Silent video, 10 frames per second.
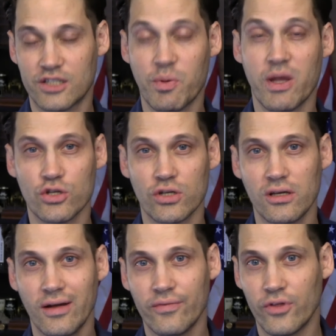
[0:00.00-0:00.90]

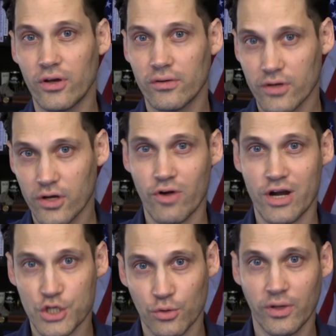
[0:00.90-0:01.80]
especially the
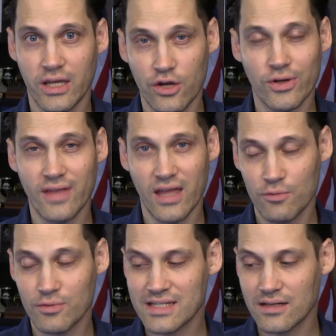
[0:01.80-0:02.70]
congressional hearing that
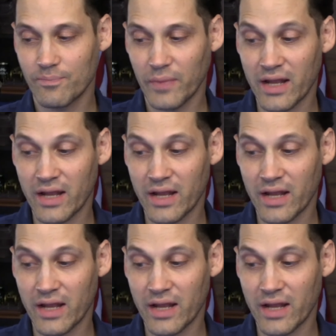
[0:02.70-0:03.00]
he was in.